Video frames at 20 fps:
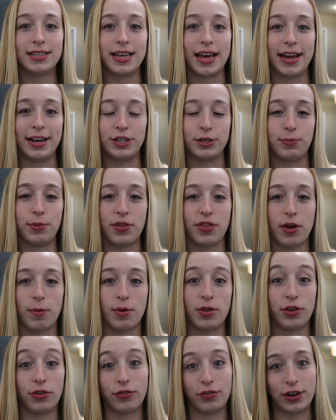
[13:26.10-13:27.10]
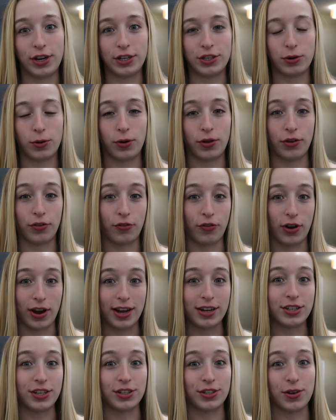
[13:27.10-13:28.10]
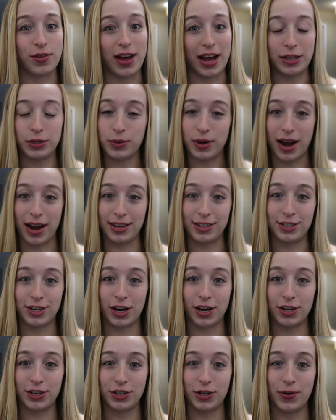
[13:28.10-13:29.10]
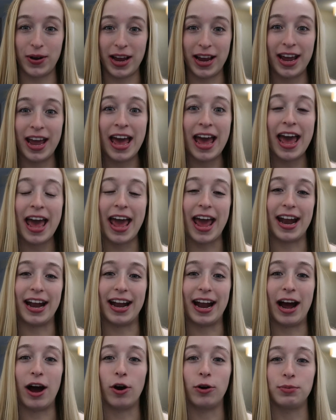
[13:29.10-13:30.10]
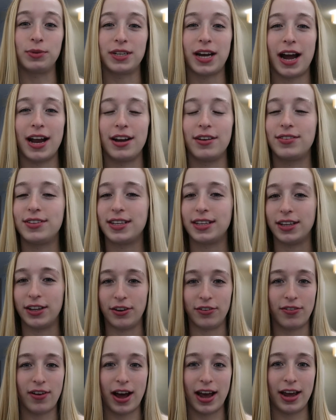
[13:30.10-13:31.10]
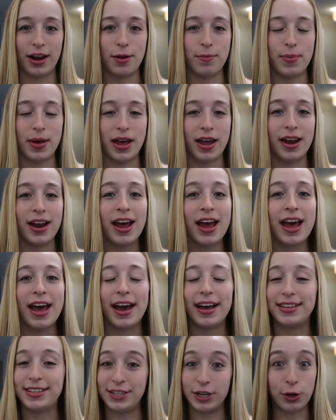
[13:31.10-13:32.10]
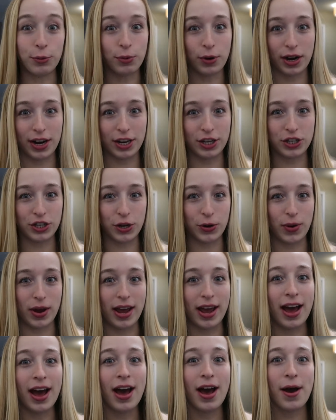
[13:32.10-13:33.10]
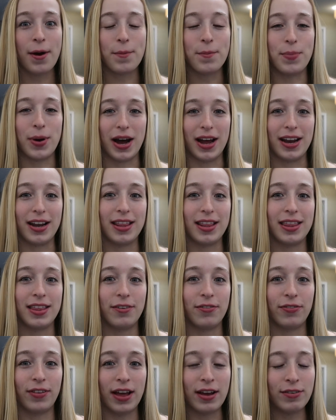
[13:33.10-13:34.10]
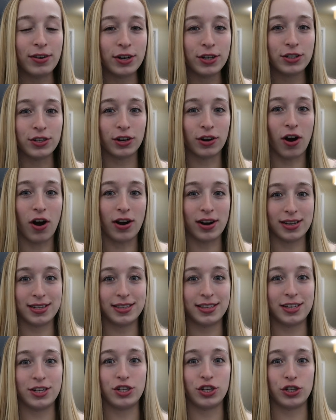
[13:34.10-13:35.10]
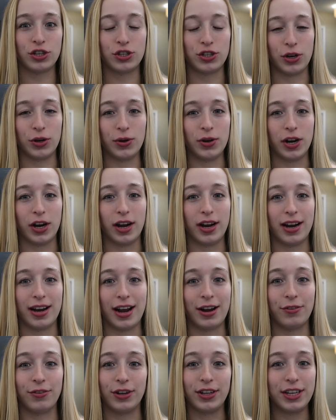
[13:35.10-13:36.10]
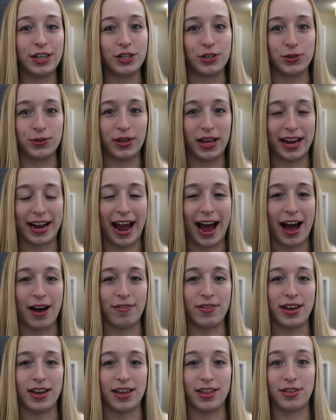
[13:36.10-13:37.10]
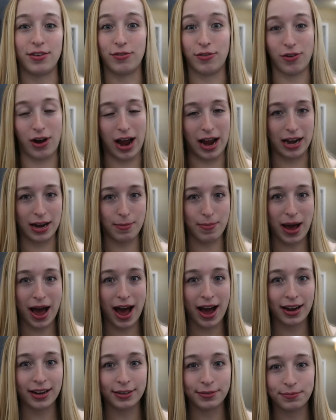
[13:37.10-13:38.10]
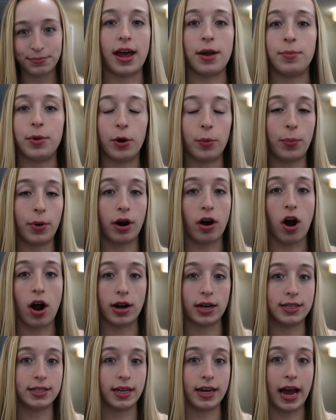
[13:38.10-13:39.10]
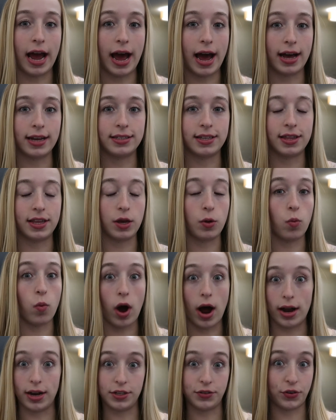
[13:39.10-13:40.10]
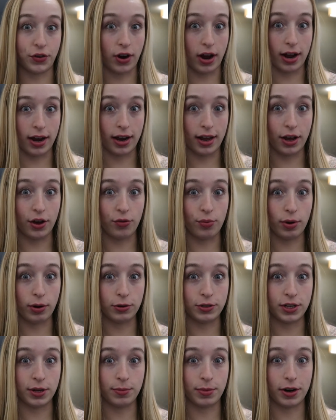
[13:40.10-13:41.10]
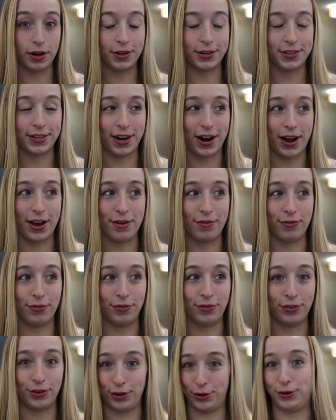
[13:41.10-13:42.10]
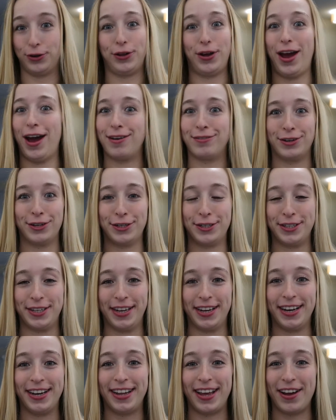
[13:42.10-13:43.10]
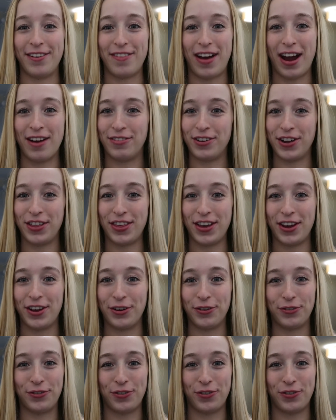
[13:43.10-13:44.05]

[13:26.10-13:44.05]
saying to put them in the freezer or the fridge, and so that's what I started doing, and it helped kind of solidify it a bit. It's still pretty chewy, but the flavors are honestly just so good, and I really do like having the variety pack. And Built Bar honestly has the widest variety of protein bars that I've literally ever seen. They have everything